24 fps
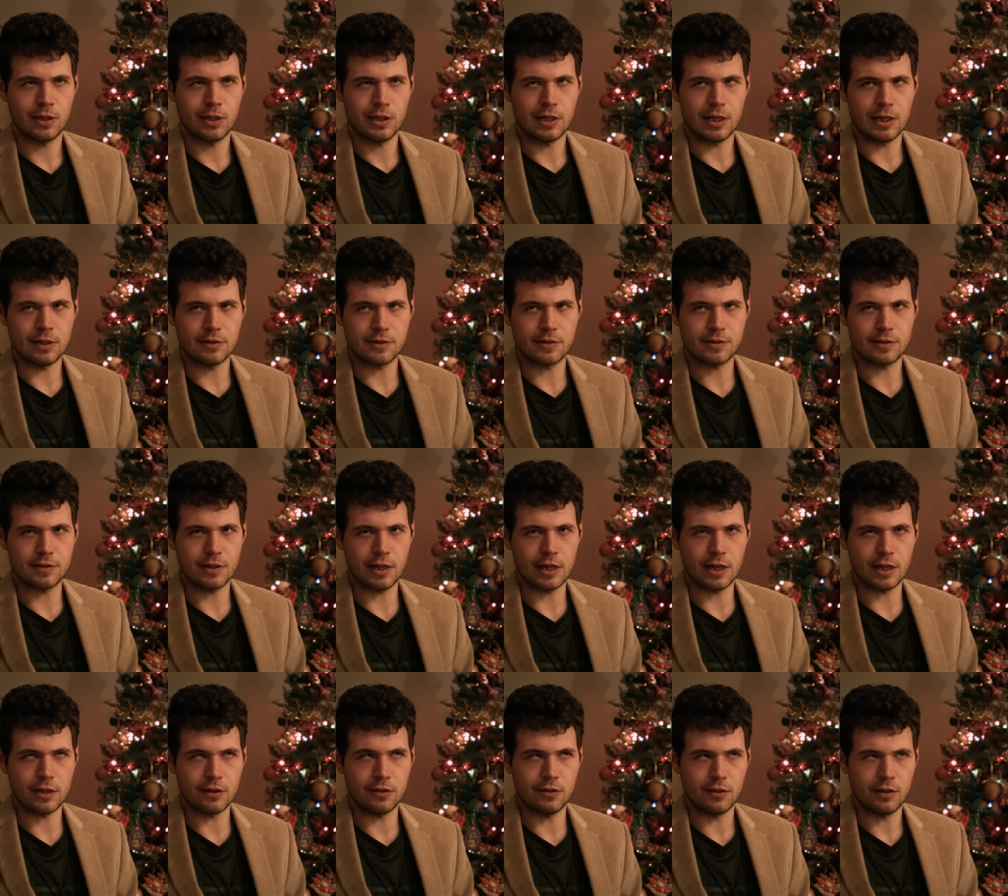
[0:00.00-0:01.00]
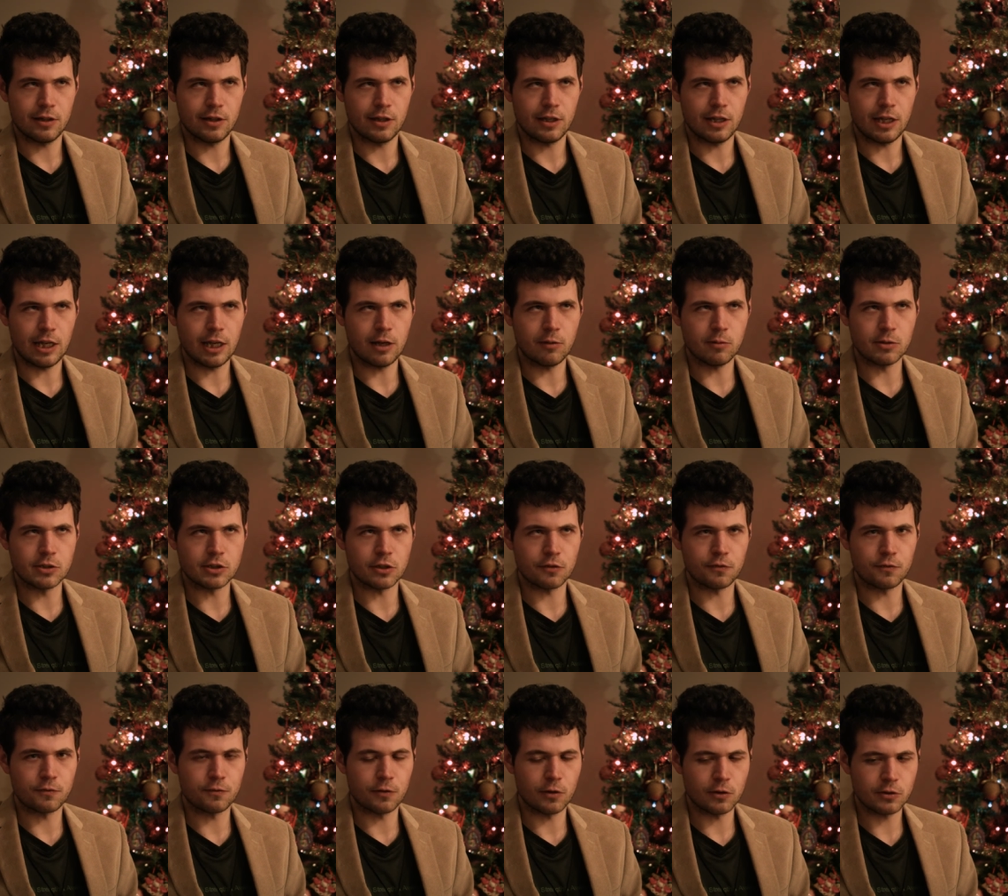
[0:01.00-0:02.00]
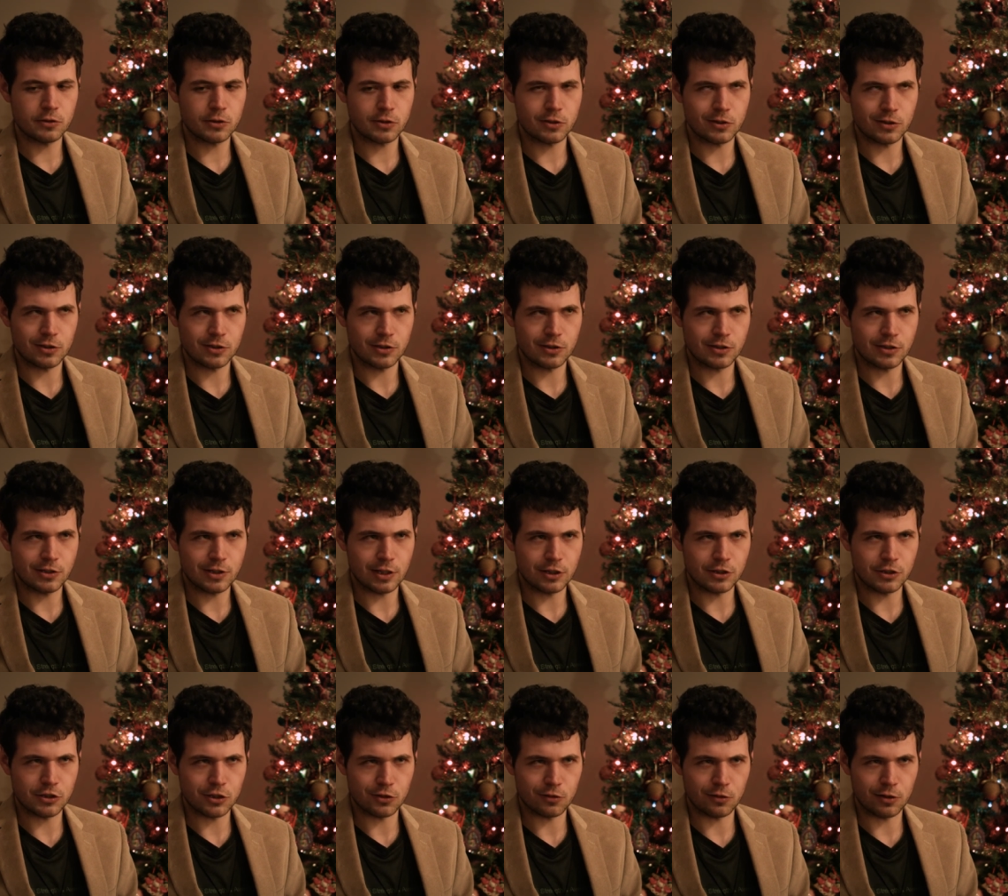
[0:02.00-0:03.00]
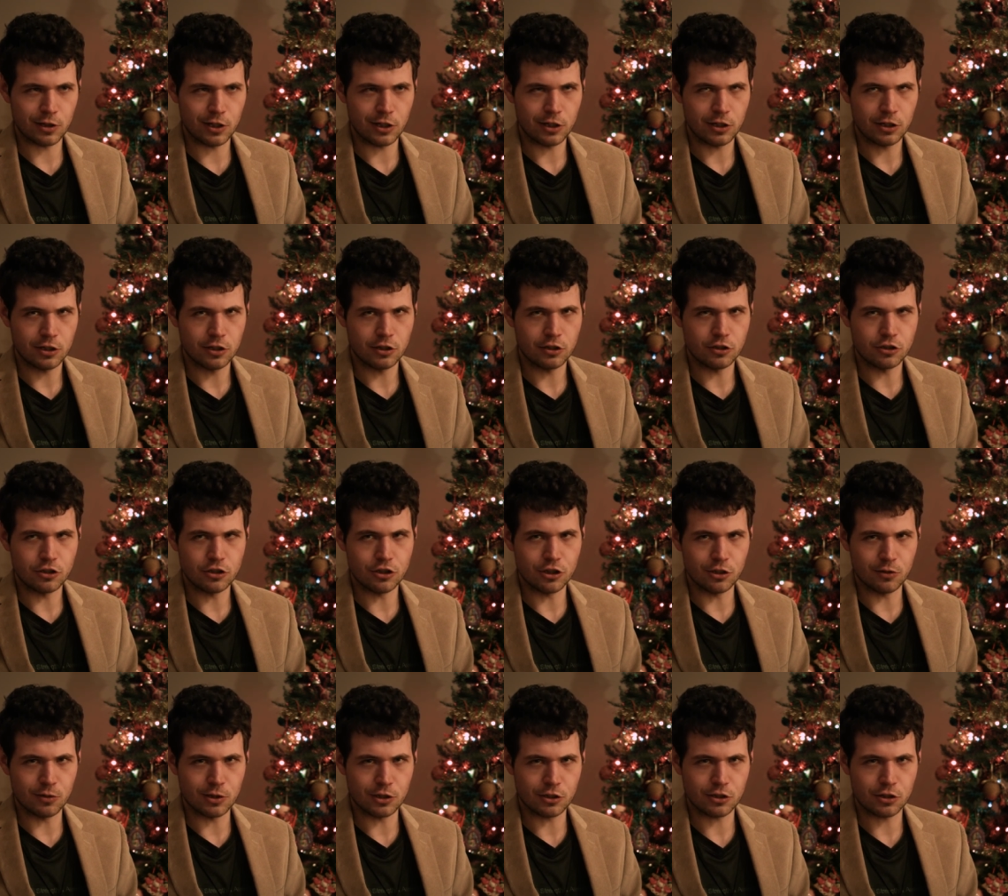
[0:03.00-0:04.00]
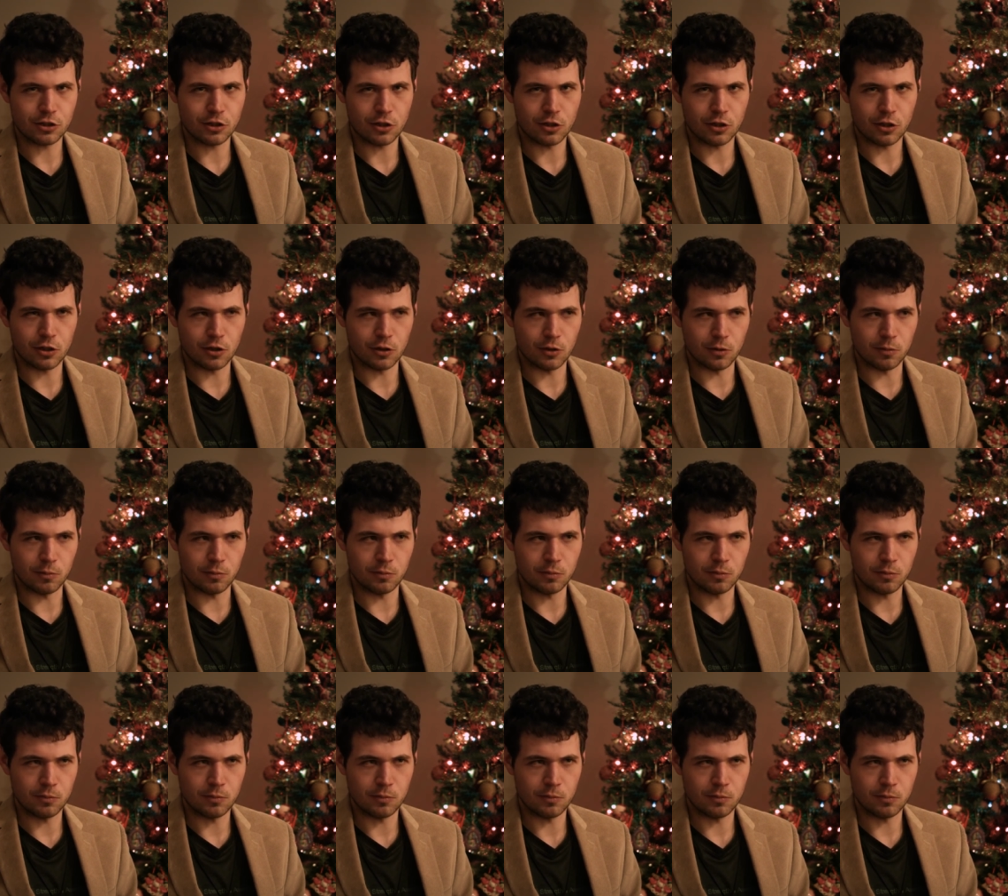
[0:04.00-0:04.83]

Instead, it was a first century Jewish home.